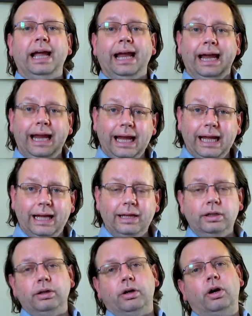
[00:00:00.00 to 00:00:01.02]

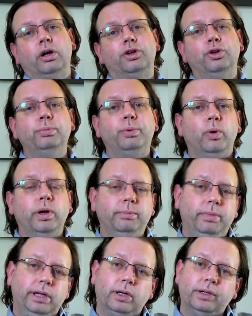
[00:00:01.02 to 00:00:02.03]
and our 2-point
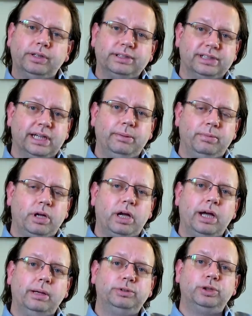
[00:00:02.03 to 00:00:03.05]
meter at the same
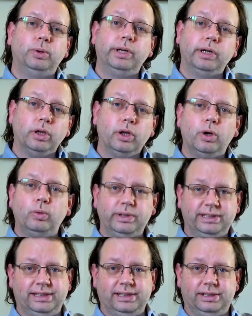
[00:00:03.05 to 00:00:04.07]
time showing a low
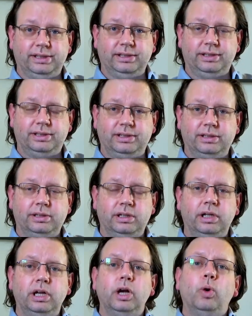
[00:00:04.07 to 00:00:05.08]
resistance,
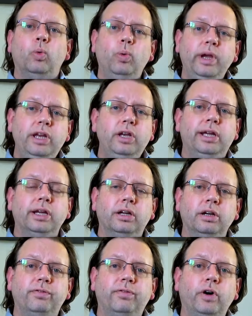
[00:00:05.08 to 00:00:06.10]
we can
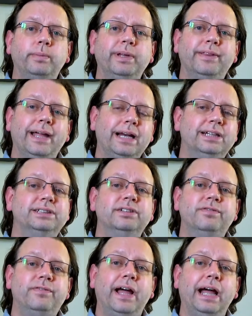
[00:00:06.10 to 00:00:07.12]
confirm that that is in
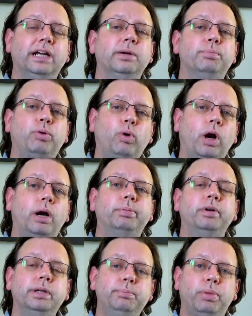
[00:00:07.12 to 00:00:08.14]
fact a
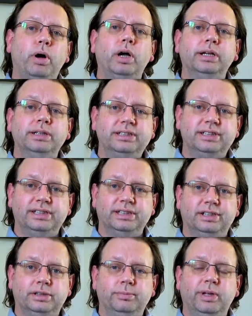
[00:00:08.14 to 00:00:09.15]
properly bonded
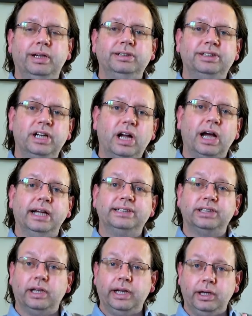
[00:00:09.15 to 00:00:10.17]
system that is an
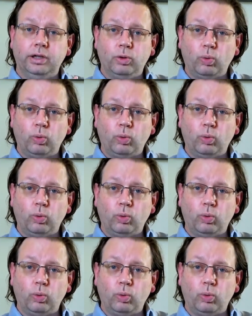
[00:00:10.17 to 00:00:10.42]
isolated